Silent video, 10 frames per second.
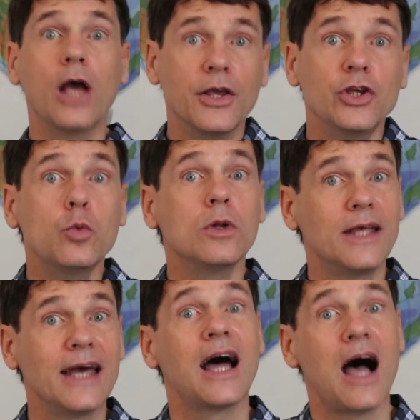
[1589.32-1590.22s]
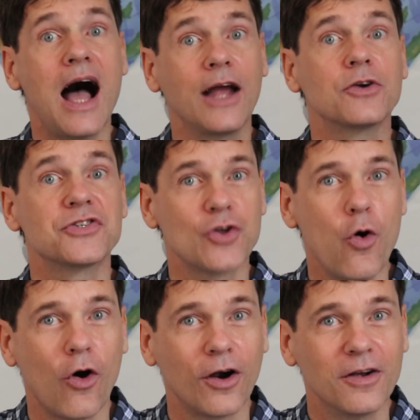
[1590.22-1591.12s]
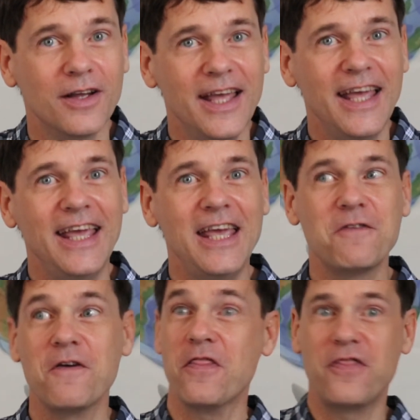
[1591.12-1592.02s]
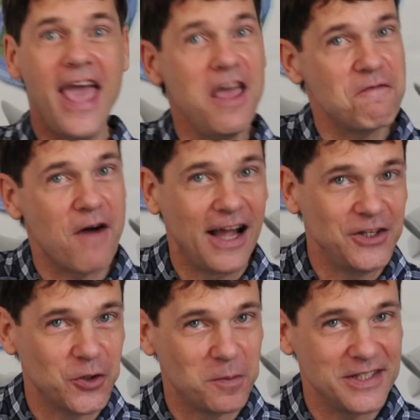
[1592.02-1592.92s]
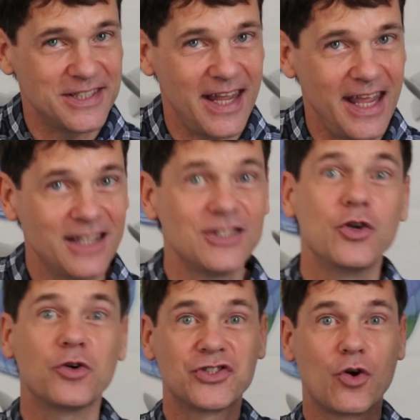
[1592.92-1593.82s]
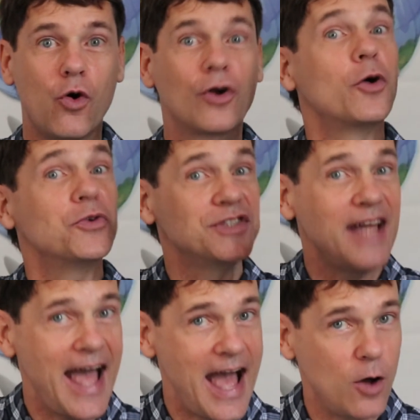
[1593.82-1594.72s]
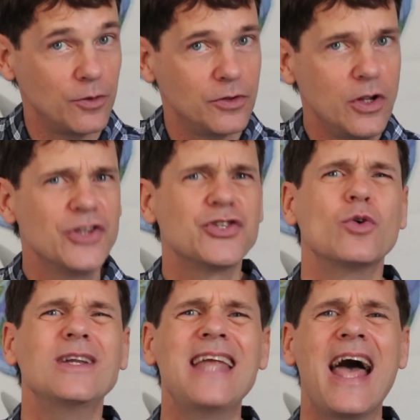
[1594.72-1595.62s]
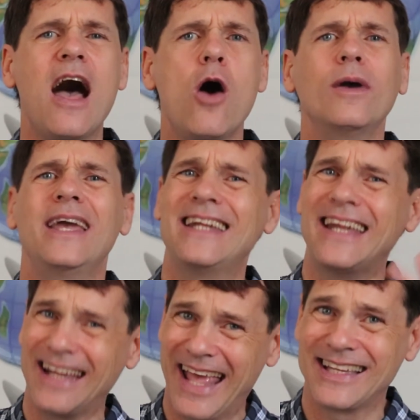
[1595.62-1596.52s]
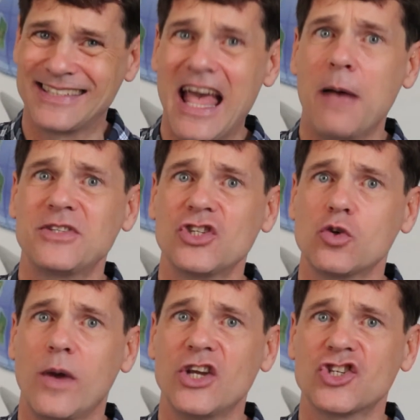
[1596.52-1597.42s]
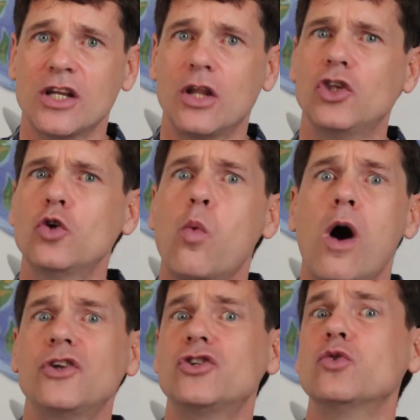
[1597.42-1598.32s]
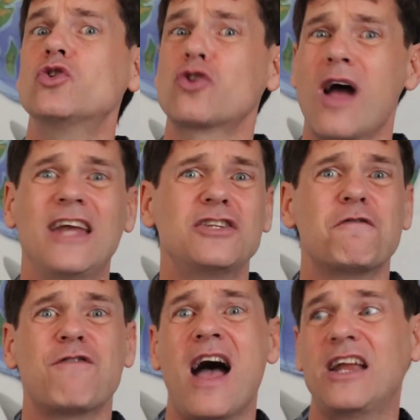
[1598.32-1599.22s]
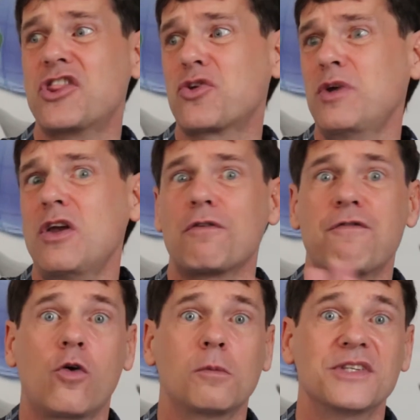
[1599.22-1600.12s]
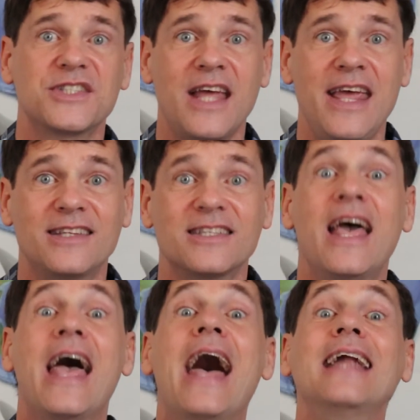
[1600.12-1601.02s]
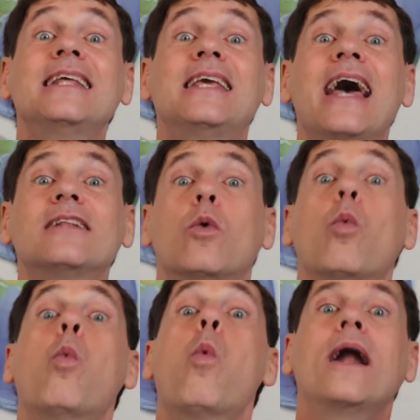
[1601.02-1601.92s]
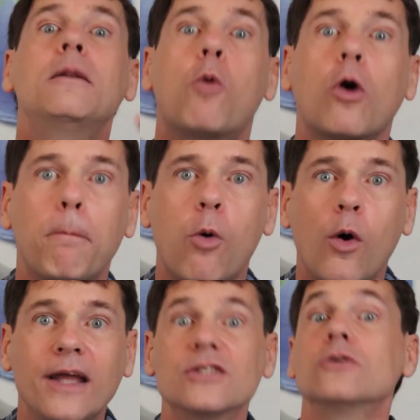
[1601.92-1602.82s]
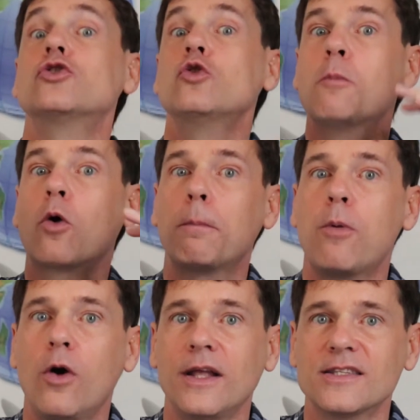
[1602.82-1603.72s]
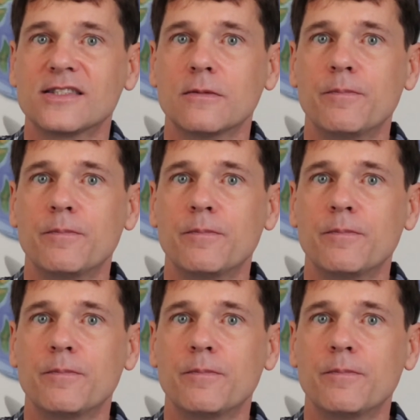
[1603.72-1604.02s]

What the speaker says: you will get a higher score. If they find your mistakes, your score goes down. So now, in an exam situation, you want to try to find 3 or 4 mistakes and get 1 more point, 2 more points.